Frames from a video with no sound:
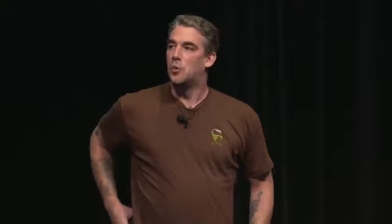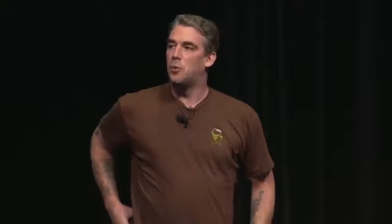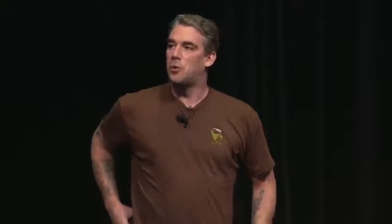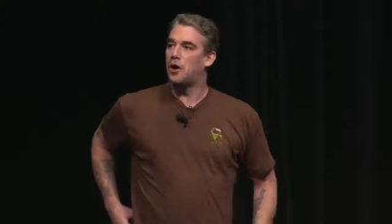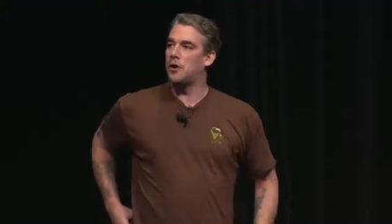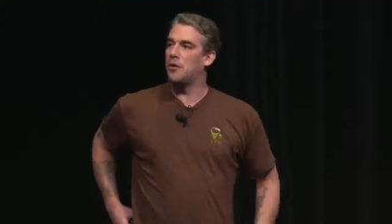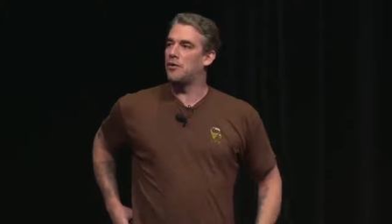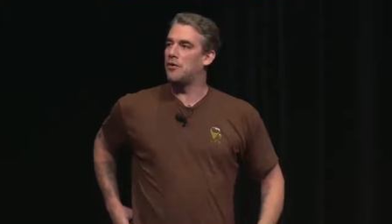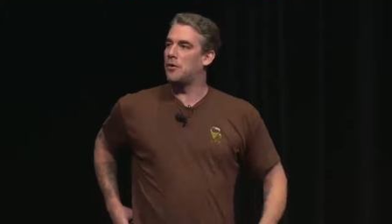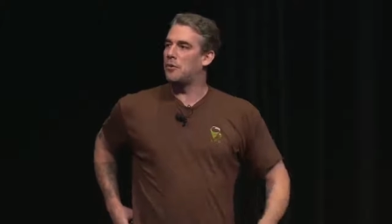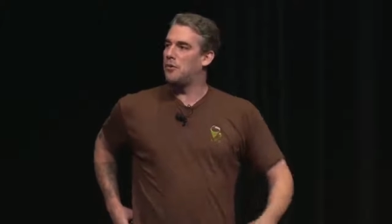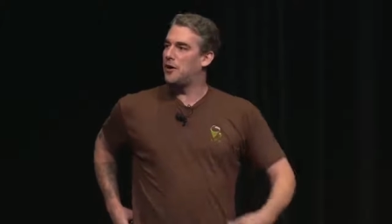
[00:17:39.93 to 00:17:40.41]

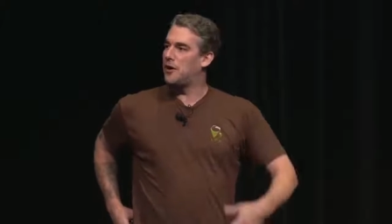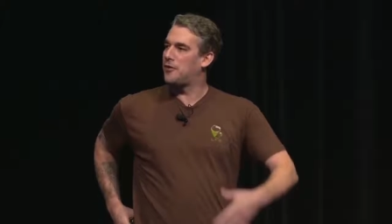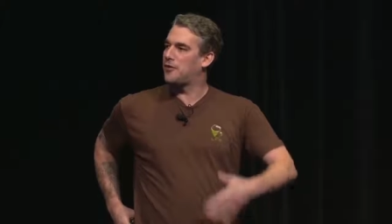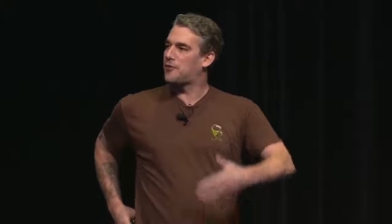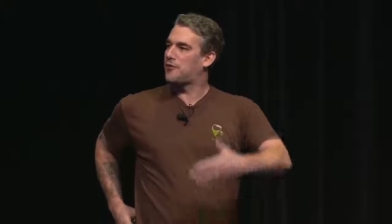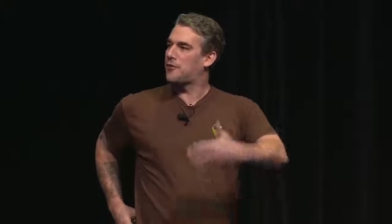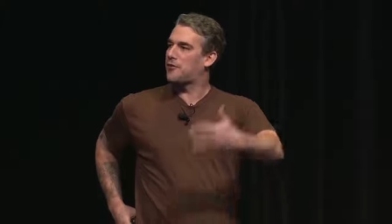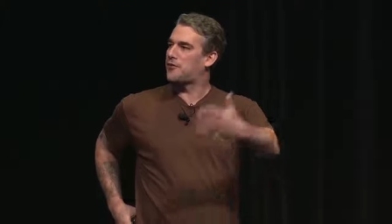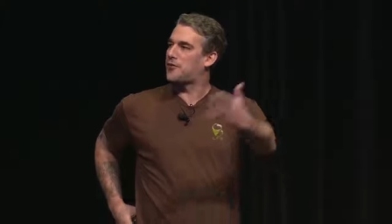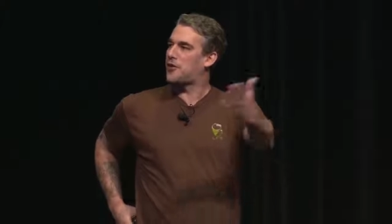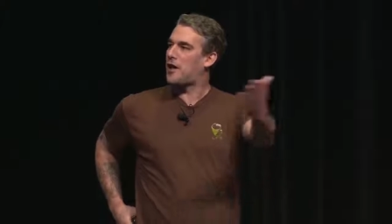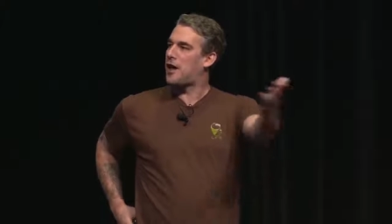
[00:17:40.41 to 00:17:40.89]
We are the
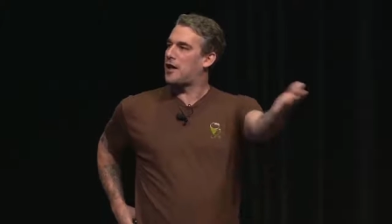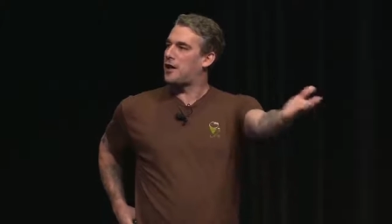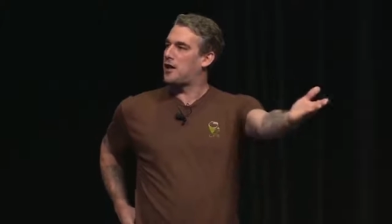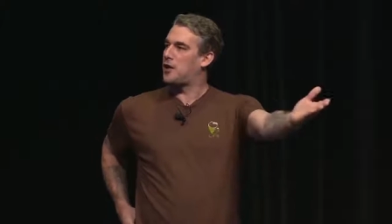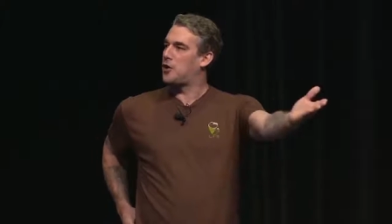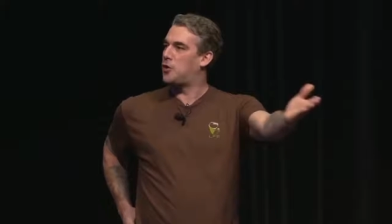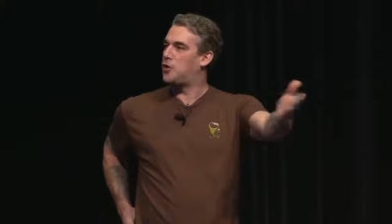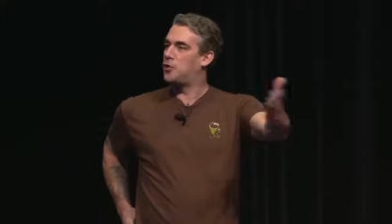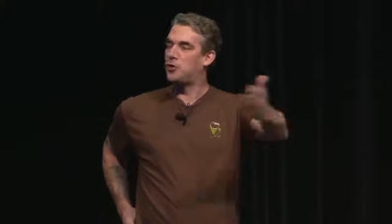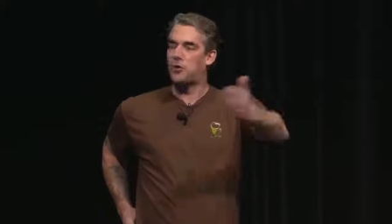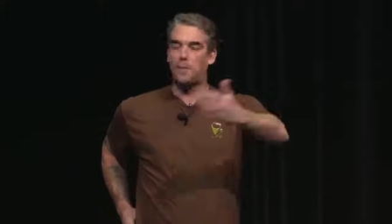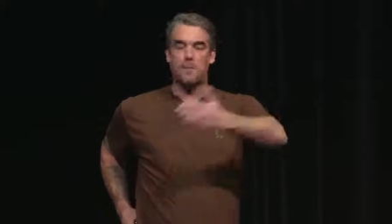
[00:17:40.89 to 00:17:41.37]
ones
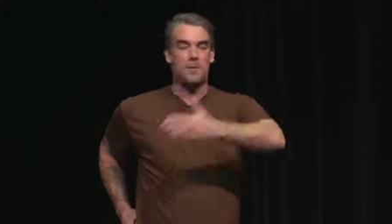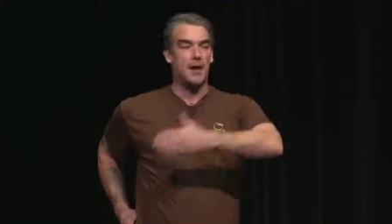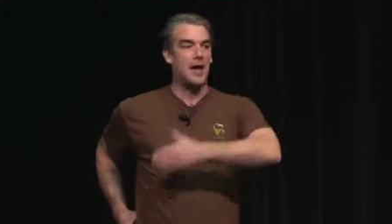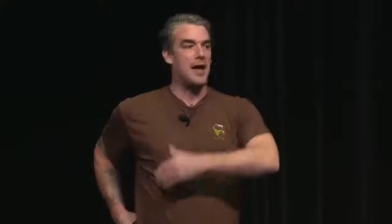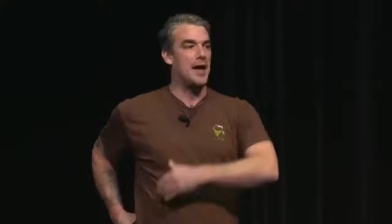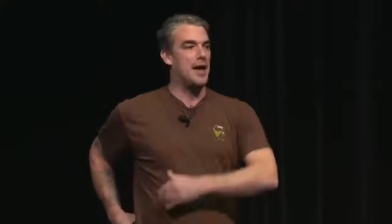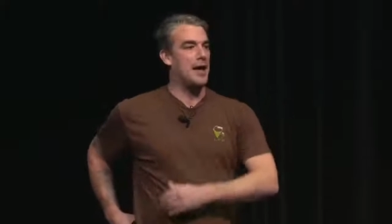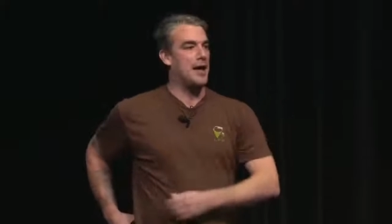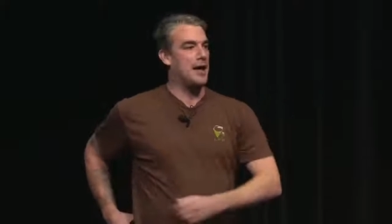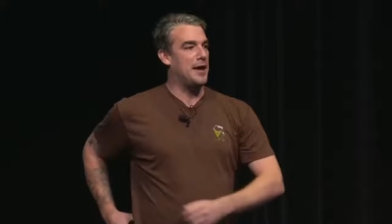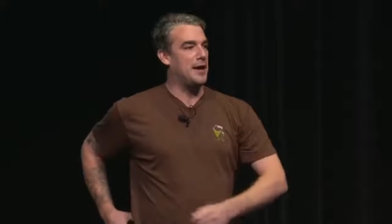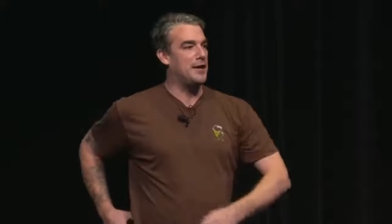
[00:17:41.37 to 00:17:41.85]
deciding who to
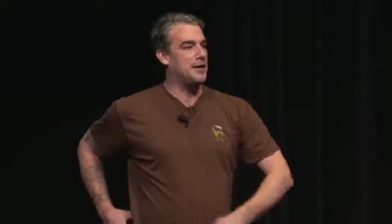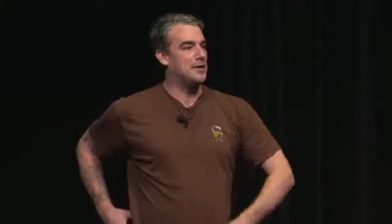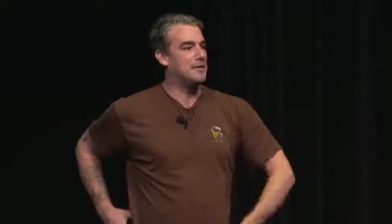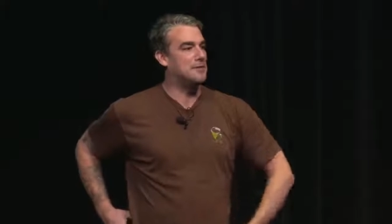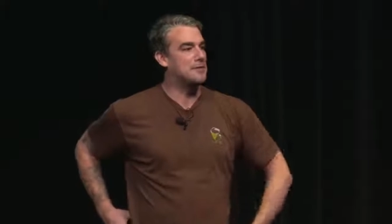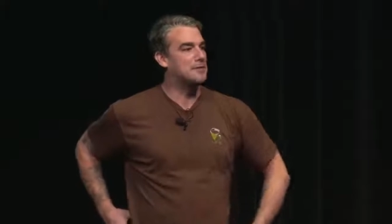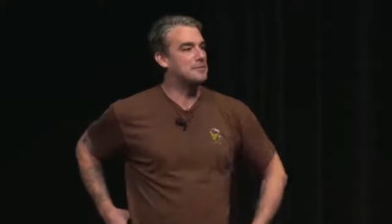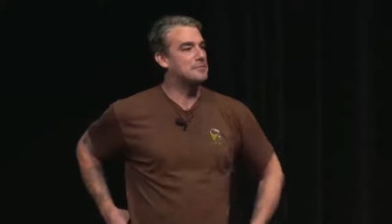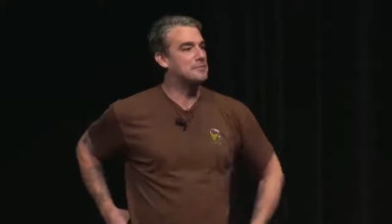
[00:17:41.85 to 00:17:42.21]
pay.